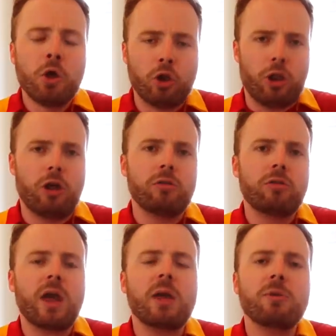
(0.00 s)
A long
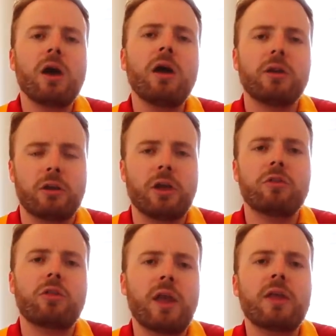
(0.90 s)
time gone,
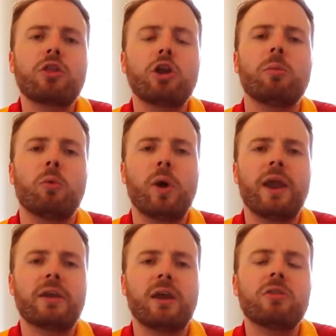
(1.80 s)
Constantinople.
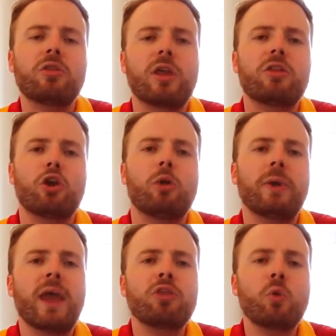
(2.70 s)
Why did
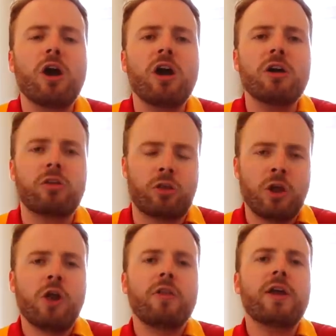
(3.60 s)
Constantinople get the works?
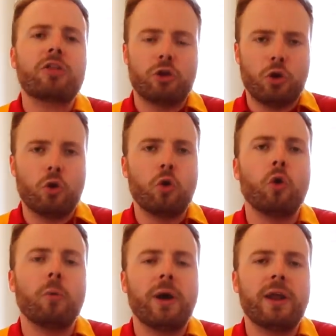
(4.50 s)
That's
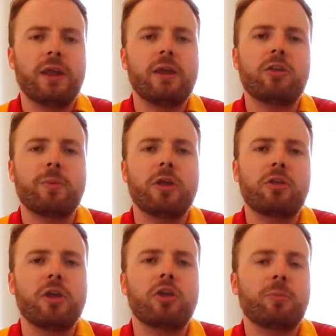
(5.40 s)
nobody's
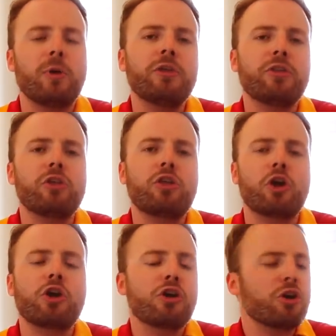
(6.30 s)
business but the
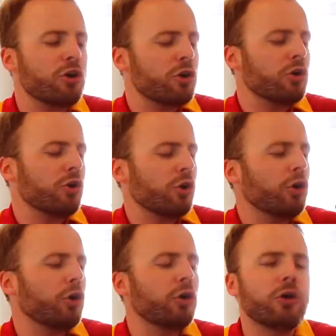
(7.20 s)

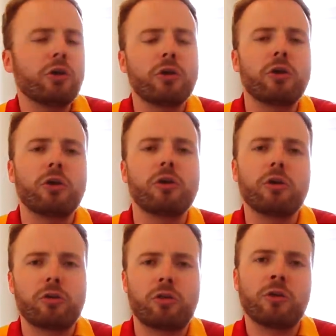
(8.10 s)

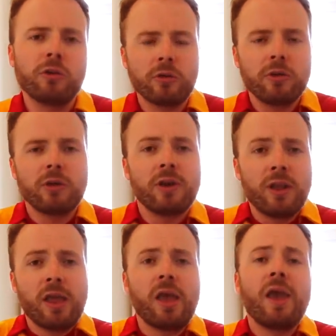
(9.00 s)
Turks.
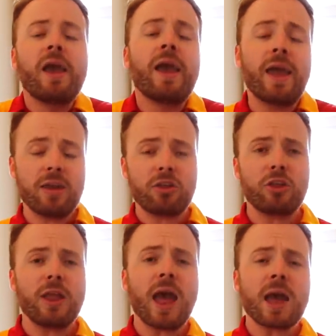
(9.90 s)

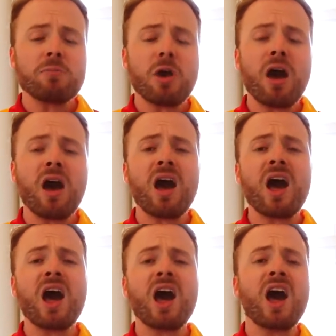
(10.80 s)

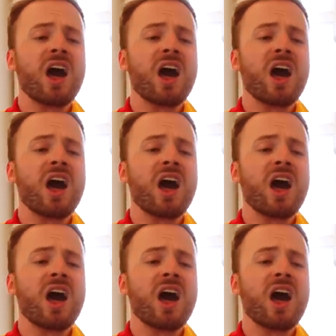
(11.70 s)
Istanbul!